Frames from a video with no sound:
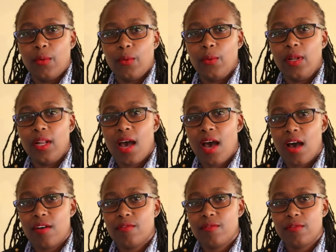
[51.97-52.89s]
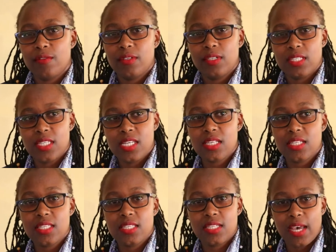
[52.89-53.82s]
We will have
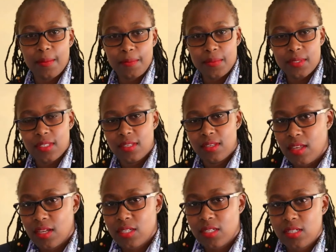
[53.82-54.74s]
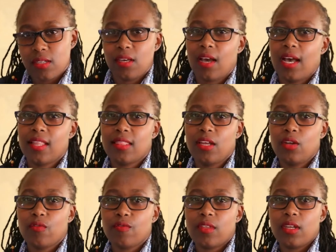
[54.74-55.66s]
6 steps that at the
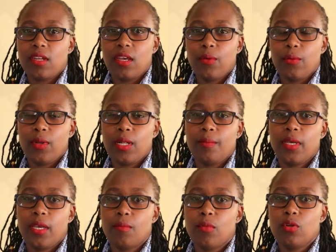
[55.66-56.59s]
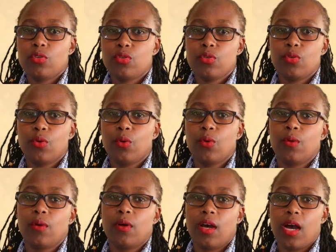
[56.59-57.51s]
end of the day we will be able to know
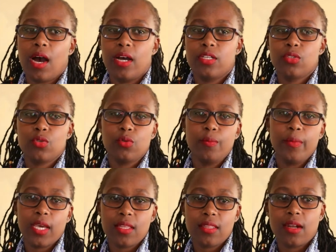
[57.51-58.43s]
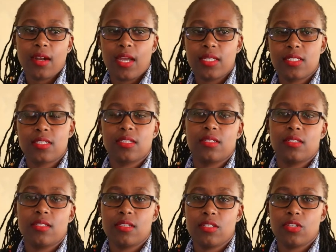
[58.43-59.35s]
and to make the right
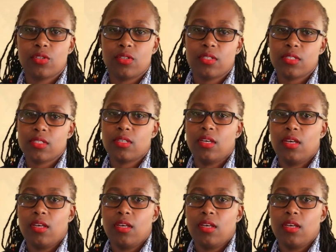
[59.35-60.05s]
decisions